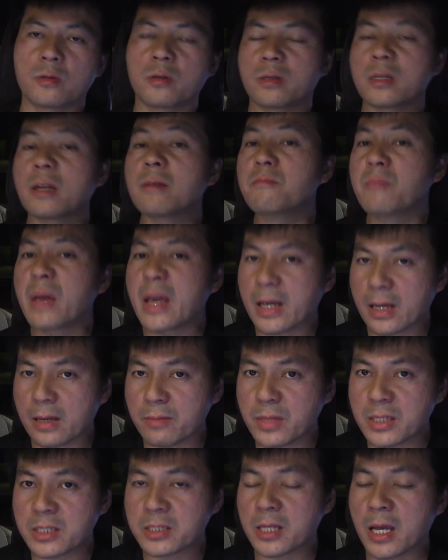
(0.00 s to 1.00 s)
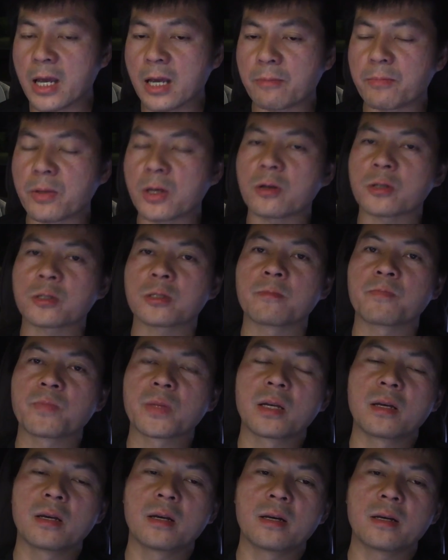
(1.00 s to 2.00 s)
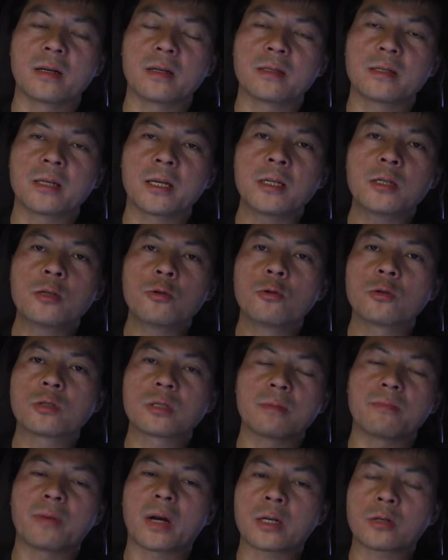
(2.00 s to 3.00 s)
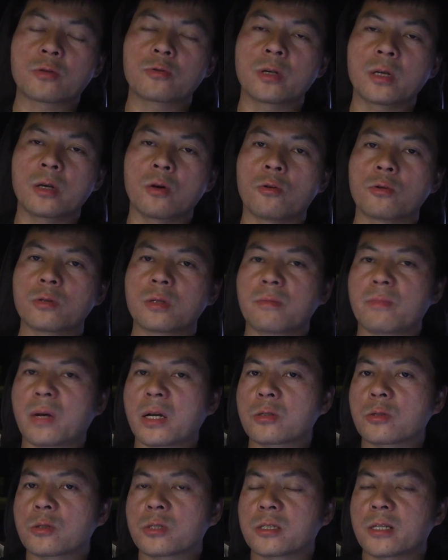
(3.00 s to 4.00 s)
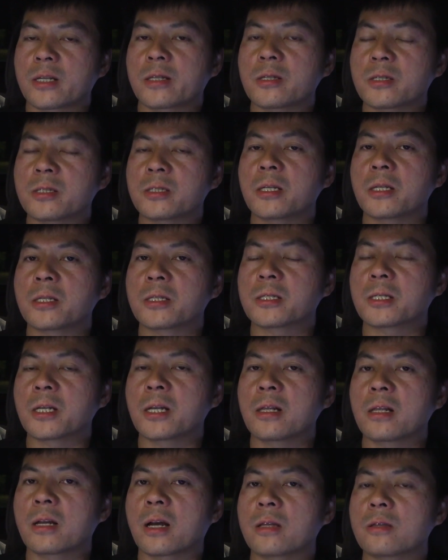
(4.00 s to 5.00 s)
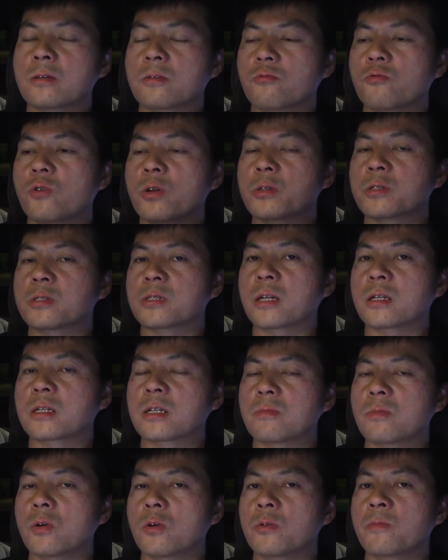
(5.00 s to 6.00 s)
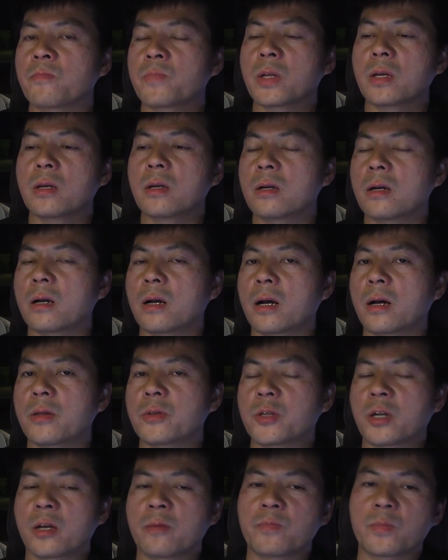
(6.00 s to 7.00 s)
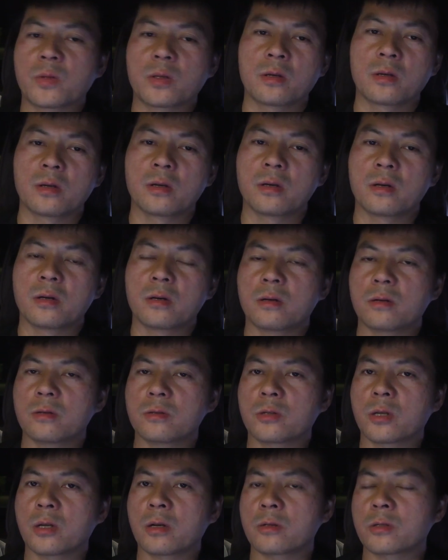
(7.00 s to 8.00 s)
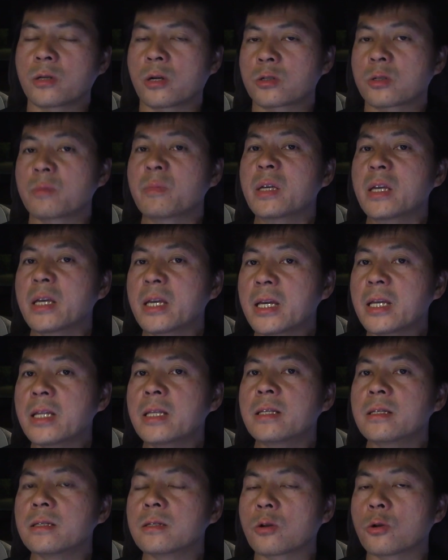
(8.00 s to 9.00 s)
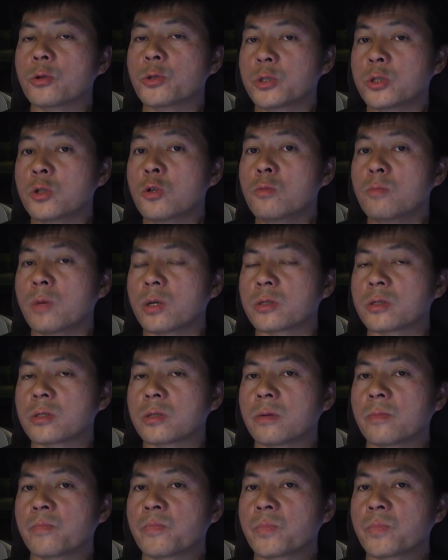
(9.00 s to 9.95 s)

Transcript: they make a mistake, because they use the battery, or they might just let it sit still and run sentry mode. And then there are some hidden consumers